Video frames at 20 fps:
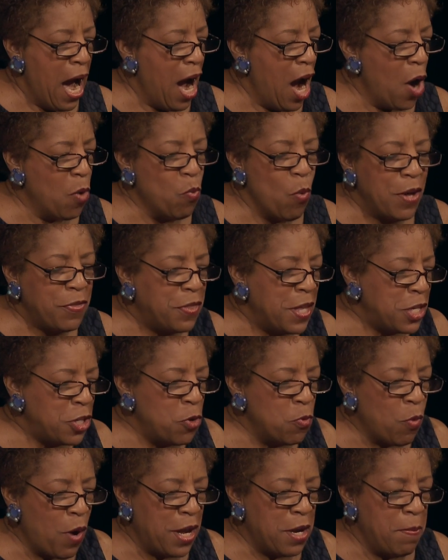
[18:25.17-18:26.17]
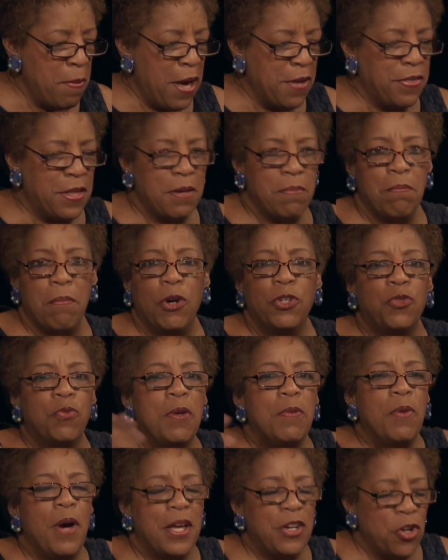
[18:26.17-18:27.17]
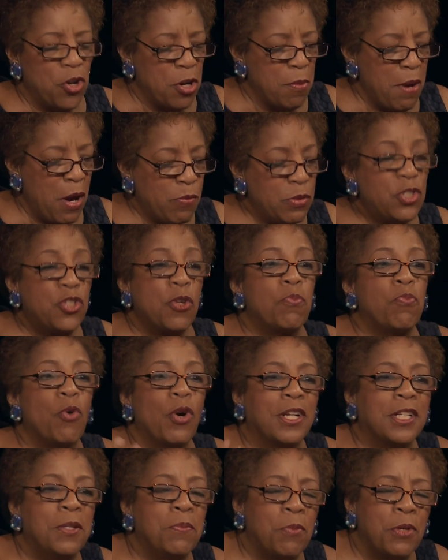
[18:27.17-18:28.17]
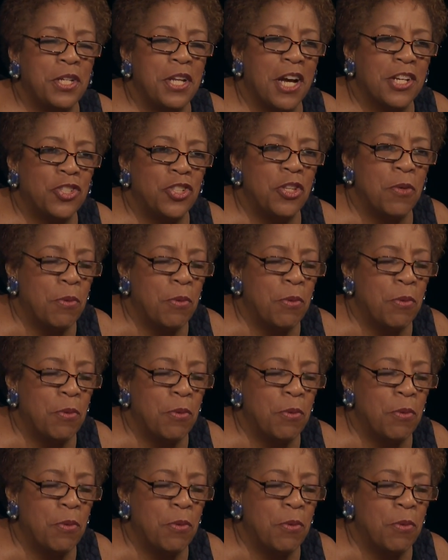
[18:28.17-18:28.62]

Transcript: Uh, one thing you write about that most people hadn't heard about was the Brooklyn production, yeah. the